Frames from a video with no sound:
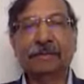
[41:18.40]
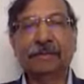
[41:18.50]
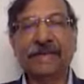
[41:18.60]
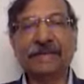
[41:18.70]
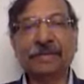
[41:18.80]

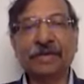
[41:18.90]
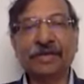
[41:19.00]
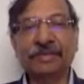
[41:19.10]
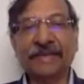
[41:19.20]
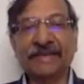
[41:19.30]
Pick up the
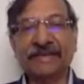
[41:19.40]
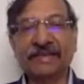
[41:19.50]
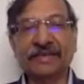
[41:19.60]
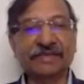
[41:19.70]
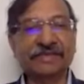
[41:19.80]
positive patterns
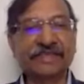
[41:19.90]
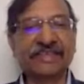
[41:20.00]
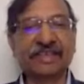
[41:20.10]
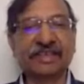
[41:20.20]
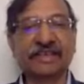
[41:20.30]
that work within the